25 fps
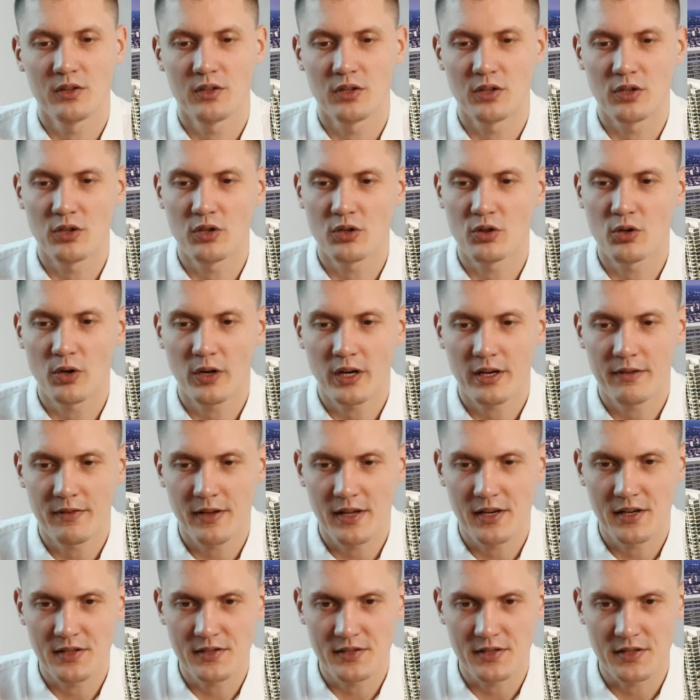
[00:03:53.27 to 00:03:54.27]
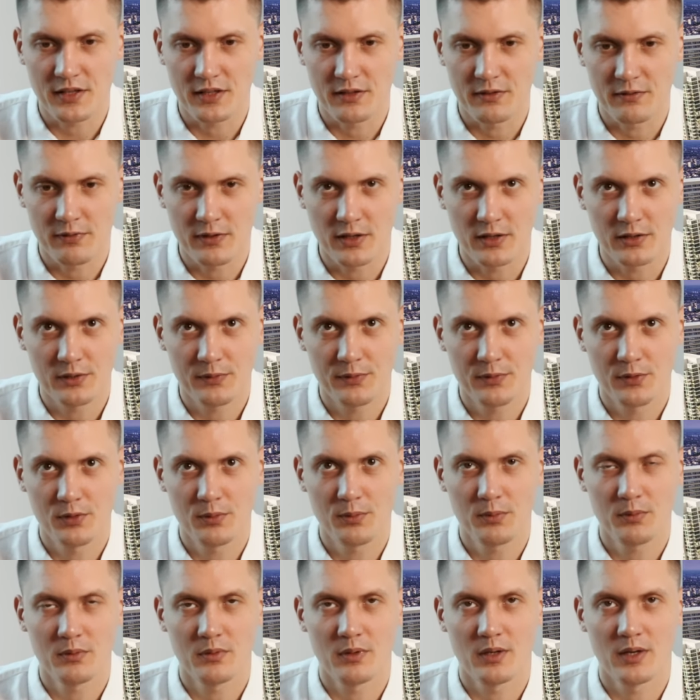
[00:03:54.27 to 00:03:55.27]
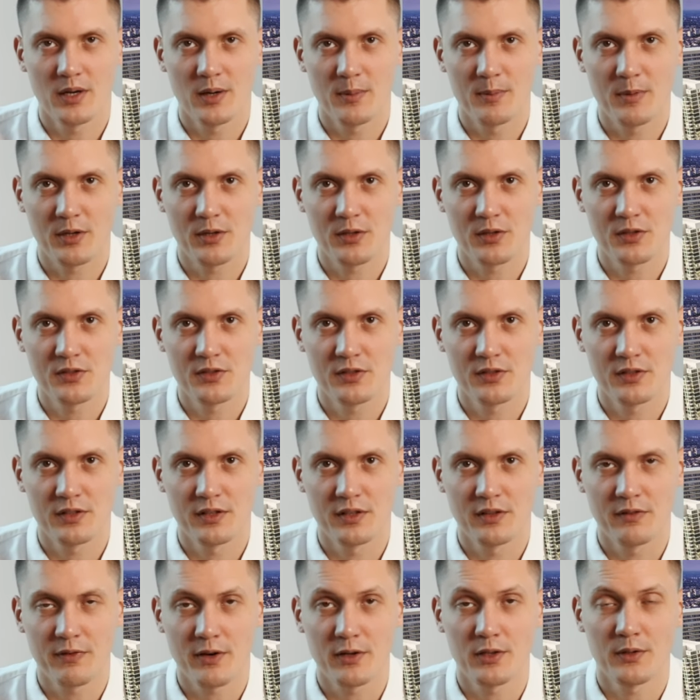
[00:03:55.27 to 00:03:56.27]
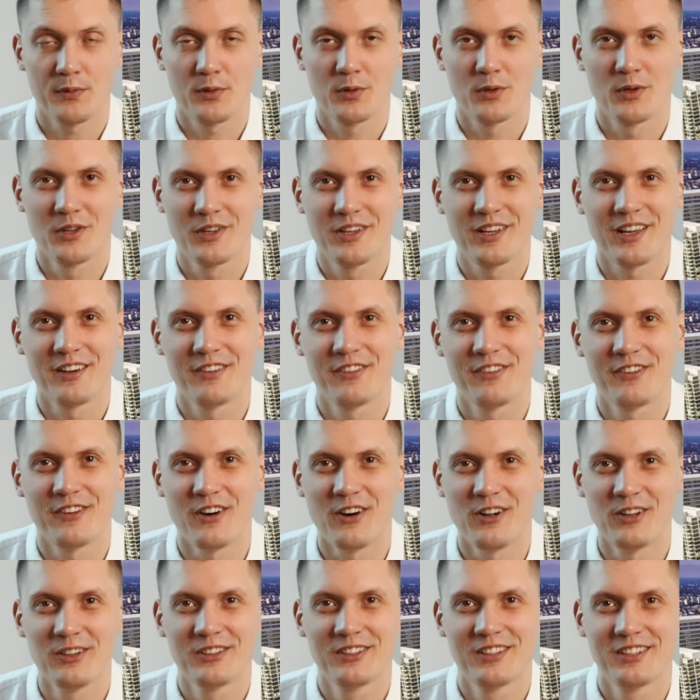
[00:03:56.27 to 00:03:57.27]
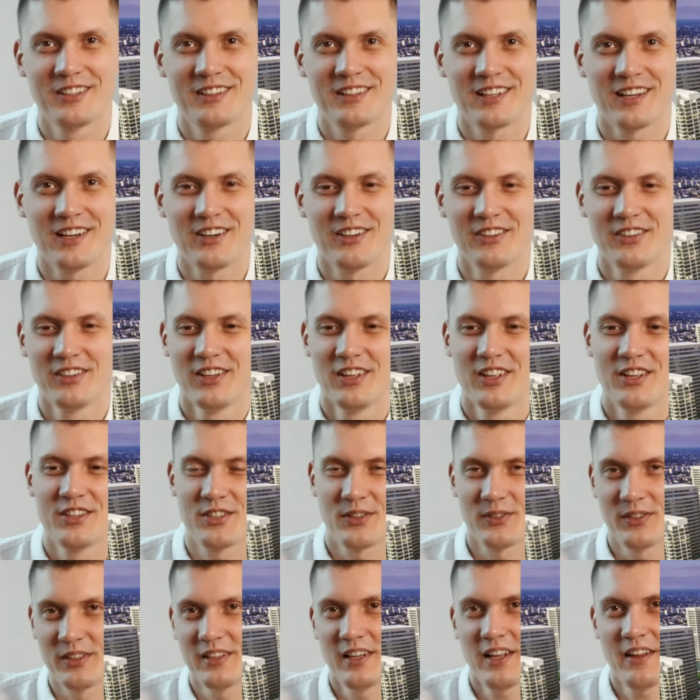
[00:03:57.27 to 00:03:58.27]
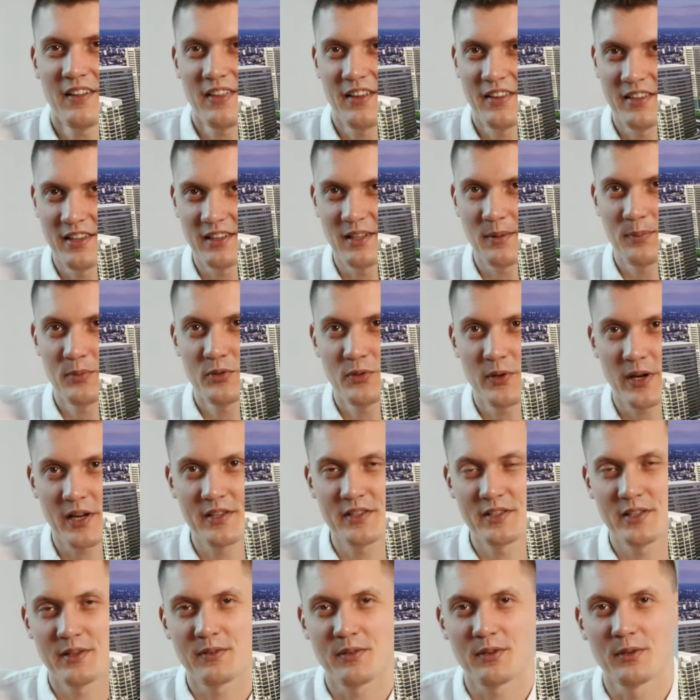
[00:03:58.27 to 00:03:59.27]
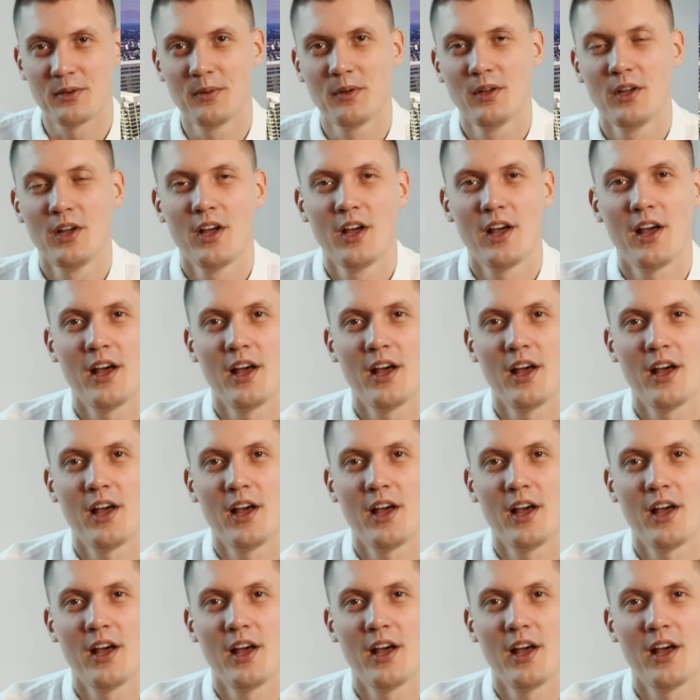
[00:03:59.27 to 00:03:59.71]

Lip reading: You don't have anything in front of you, because in front of you you have Old Town, so nothing that obstructs the view.